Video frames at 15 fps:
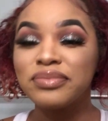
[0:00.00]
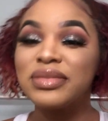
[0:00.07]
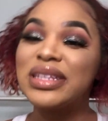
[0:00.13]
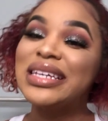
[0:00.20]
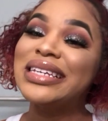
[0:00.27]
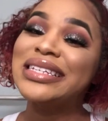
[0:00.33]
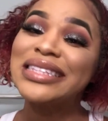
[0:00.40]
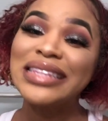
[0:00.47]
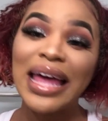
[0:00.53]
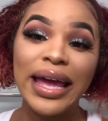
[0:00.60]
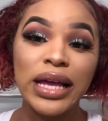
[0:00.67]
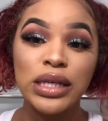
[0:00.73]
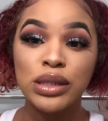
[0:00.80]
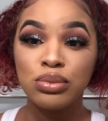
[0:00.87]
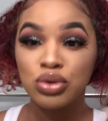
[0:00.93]
Please
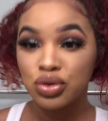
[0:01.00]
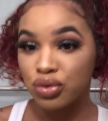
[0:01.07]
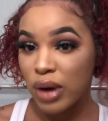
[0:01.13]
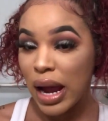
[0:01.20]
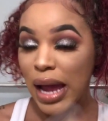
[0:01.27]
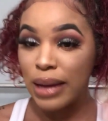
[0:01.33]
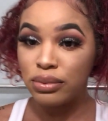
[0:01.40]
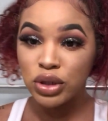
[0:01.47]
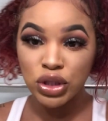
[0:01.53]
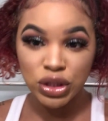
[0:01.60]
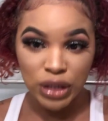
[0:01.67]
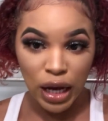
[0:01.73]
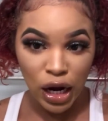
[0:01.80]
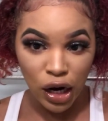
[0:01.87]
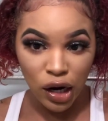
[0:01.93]
like, subscribe,
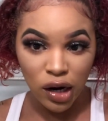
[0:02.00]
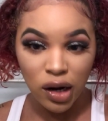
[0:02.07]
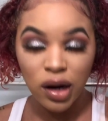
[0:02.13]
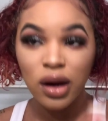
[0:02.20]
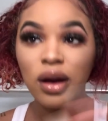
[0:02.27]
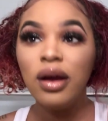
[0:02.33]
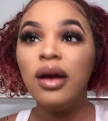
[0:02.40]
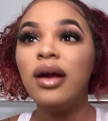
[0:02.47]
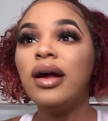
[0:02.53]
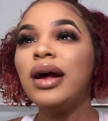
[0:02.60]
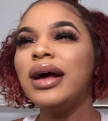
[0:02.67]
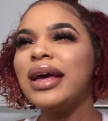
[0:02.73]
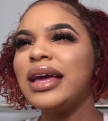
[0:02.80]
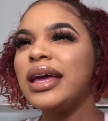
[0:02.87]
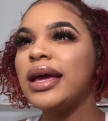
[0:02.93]
share,
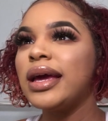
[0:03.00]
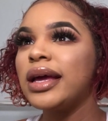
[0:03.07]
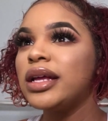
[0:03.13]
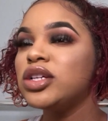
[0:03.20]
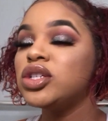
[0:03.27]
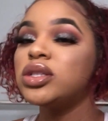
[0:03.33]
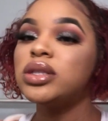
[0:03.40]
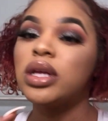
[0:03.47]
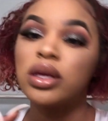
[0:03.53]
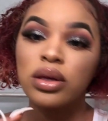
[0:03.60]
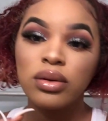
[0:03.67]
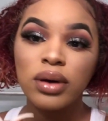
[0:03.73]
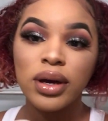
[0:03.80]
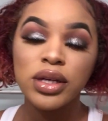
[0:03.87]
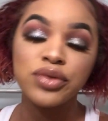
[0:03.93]
and just thank
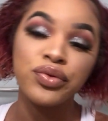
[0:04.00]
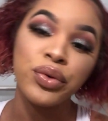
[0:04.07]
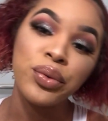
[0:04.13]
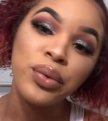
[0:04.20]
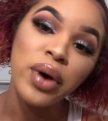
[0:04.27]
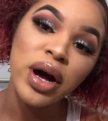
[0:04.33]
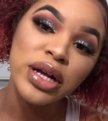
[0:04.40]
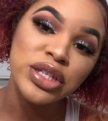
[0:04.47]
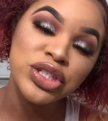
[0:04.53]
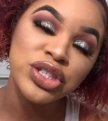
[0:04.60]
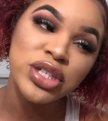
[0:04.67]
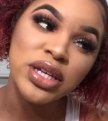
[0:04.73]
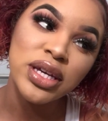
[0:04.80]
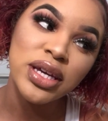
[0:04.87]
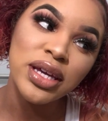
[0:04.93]
you guys for
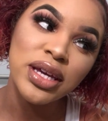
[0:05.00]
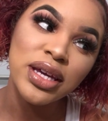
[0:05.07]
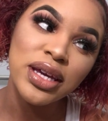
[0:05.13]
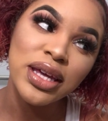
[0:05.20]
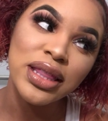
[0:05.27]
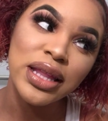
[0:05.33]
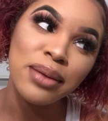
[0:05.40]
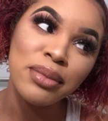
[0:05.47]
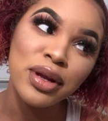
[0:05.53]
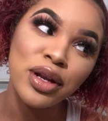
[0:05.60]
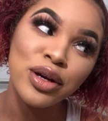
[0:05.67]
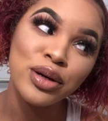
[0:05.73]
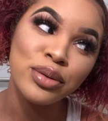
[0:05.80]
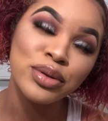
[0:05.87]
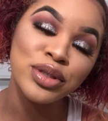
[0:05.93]
watching, and let me
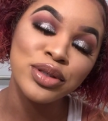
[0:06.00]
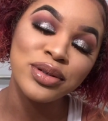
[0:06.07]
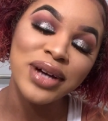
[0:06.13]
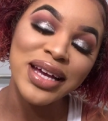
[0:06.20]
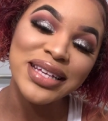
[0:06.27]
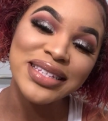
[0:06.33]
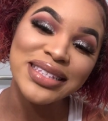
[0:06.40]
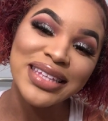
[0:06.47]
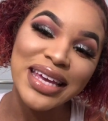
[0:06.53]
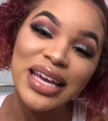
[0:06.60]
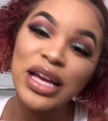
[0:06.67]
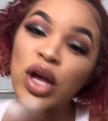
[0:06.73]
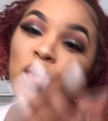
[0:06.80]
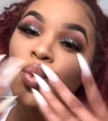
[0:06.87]
know what you guys think.